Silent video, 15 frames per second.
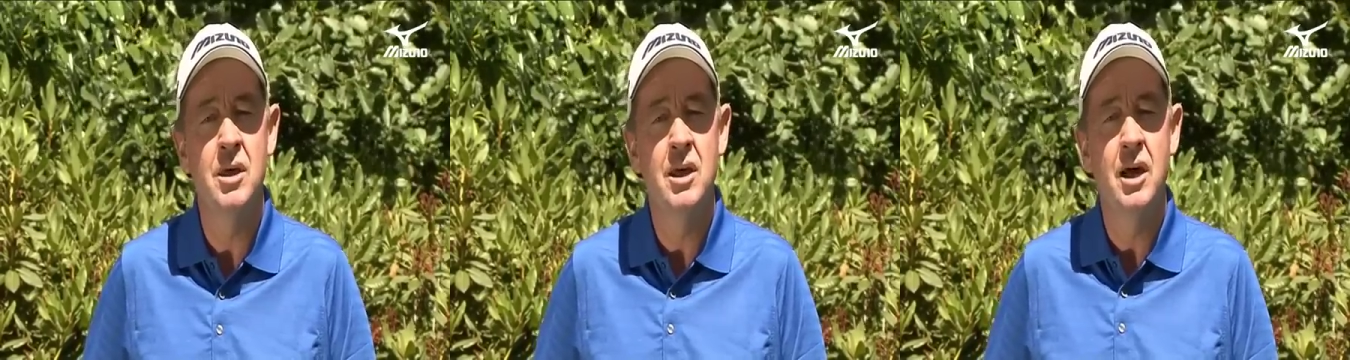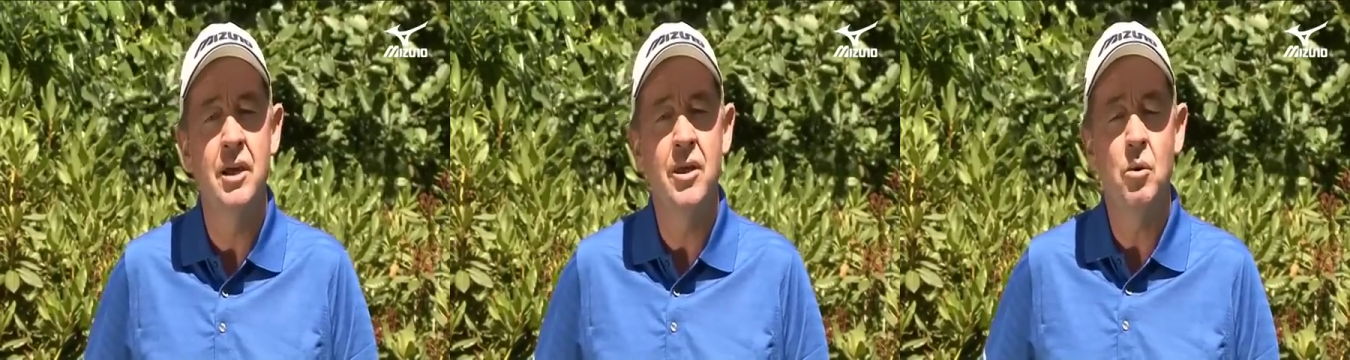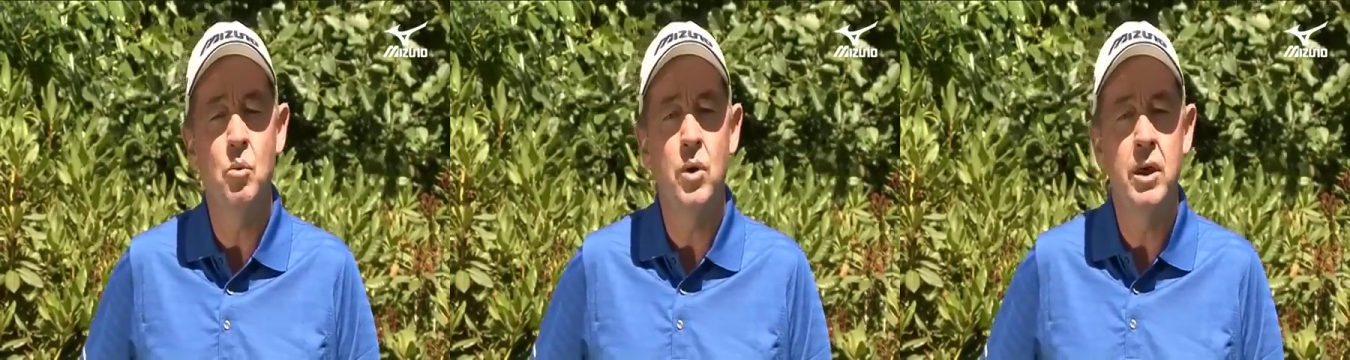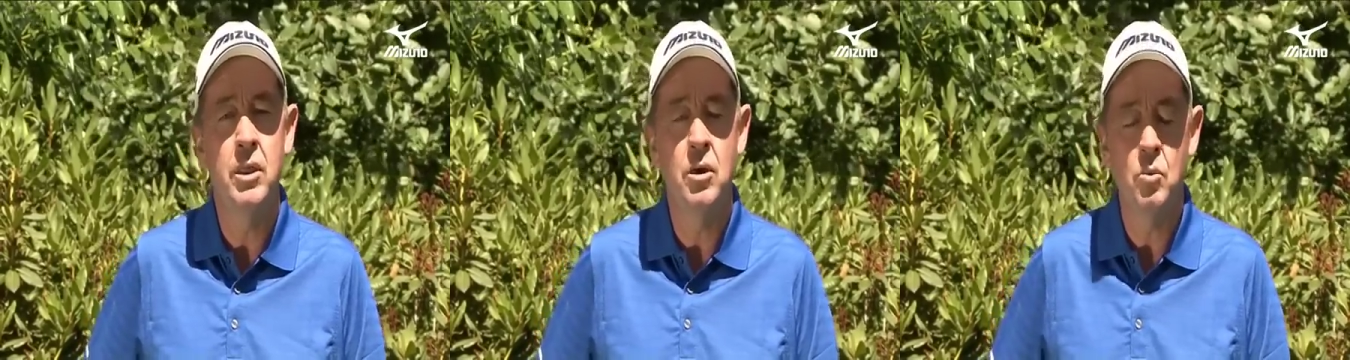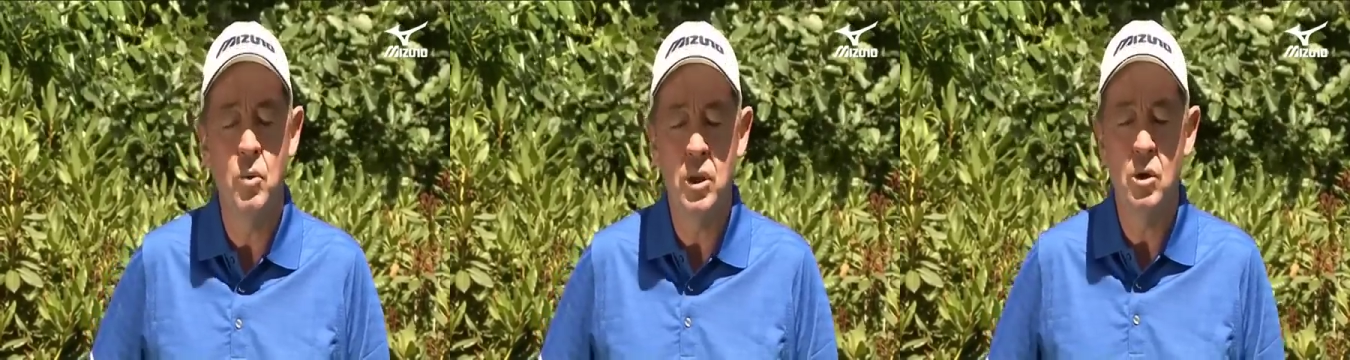And that way
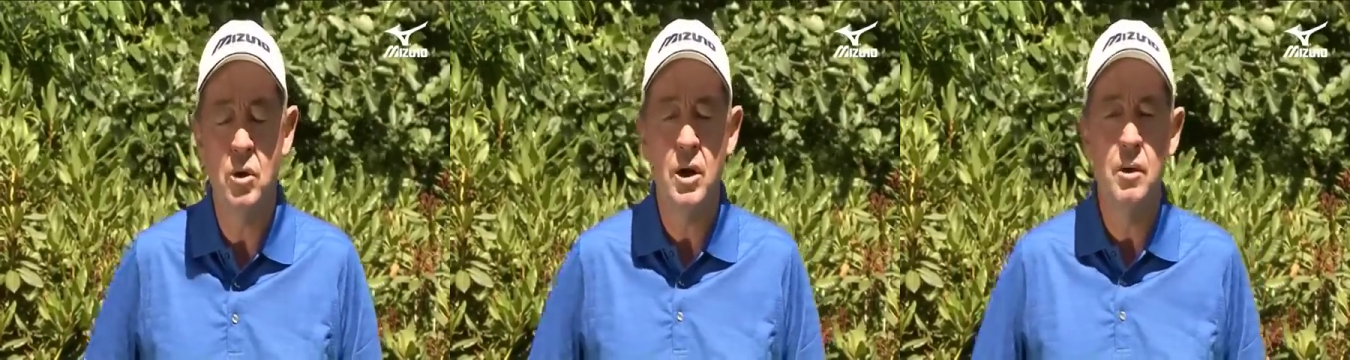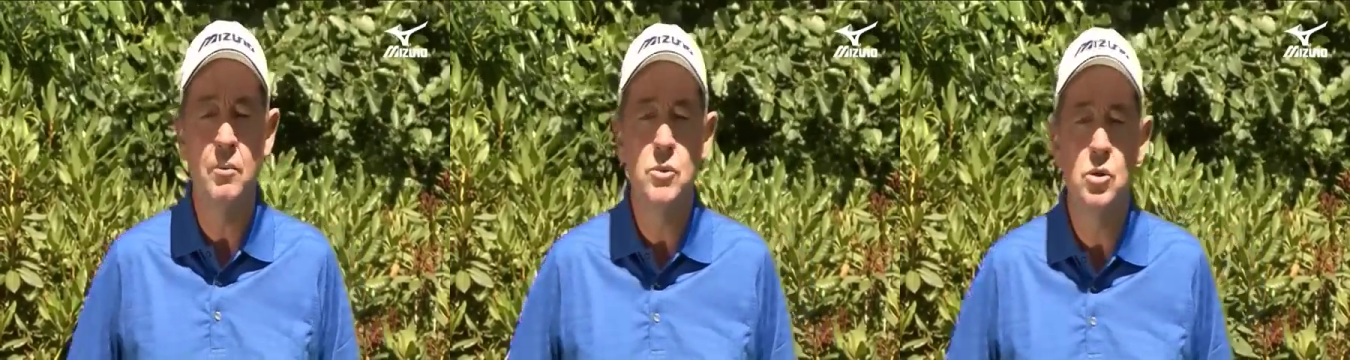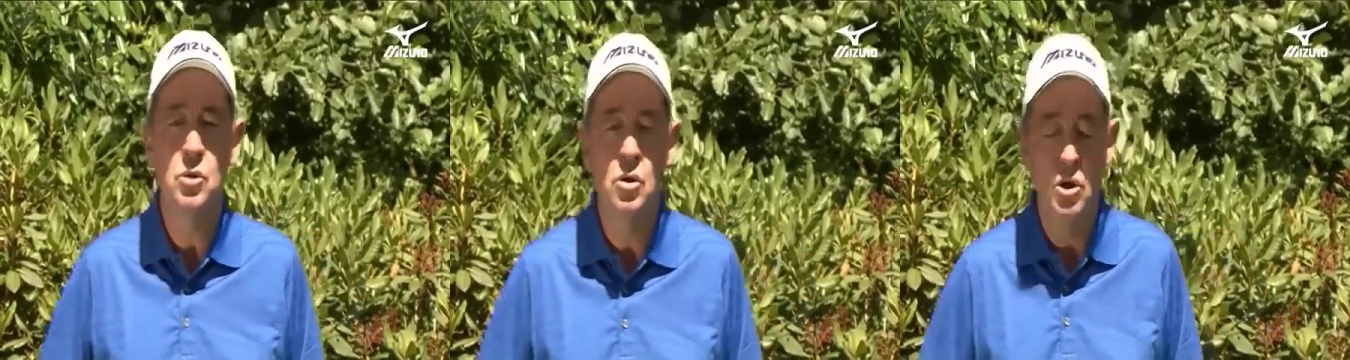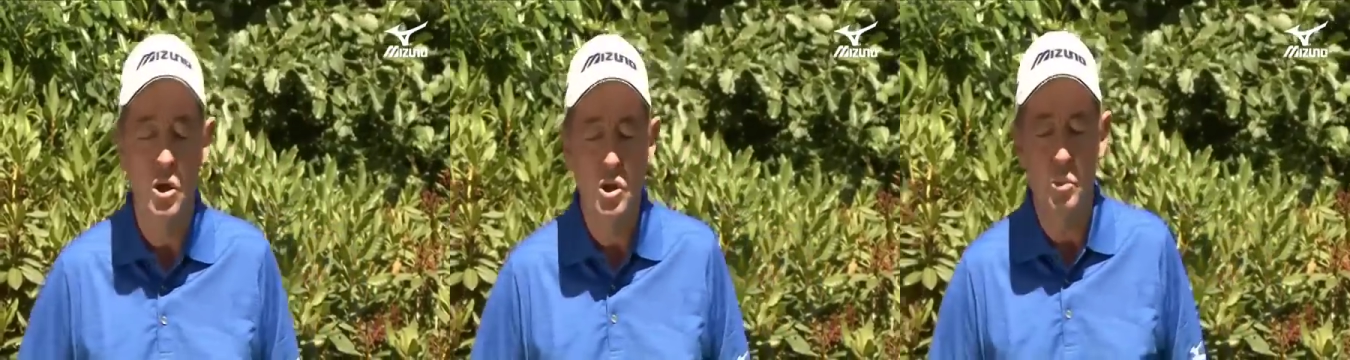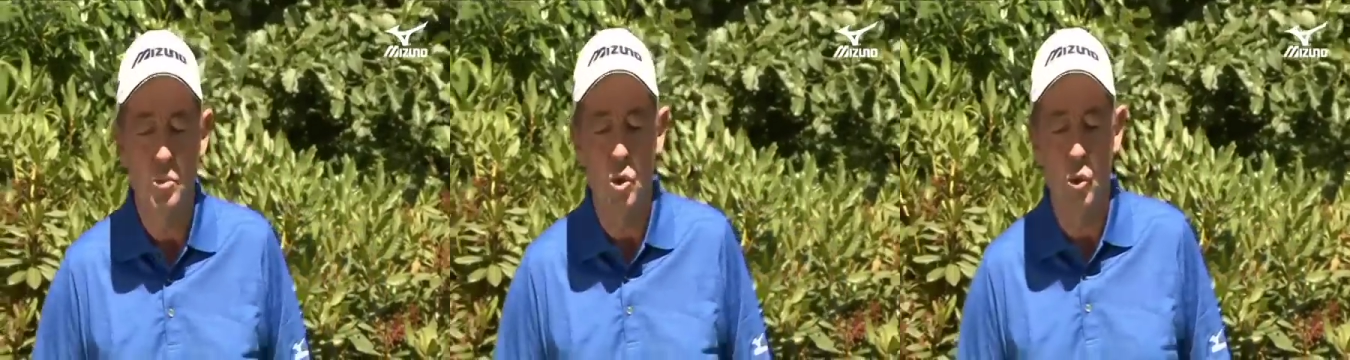that when you come to
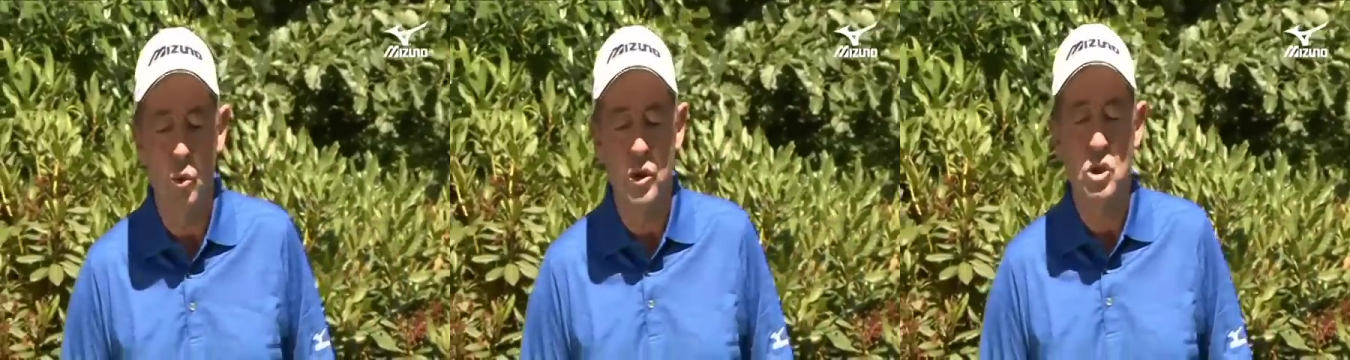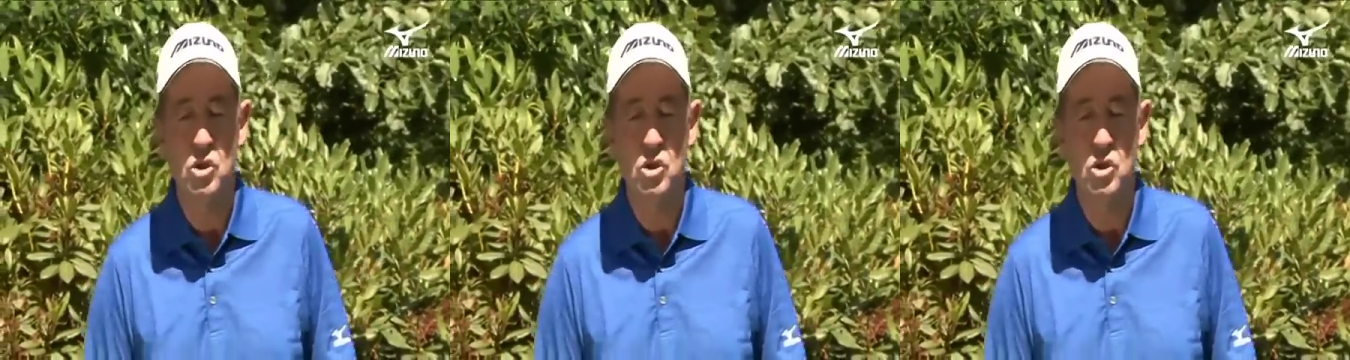pull the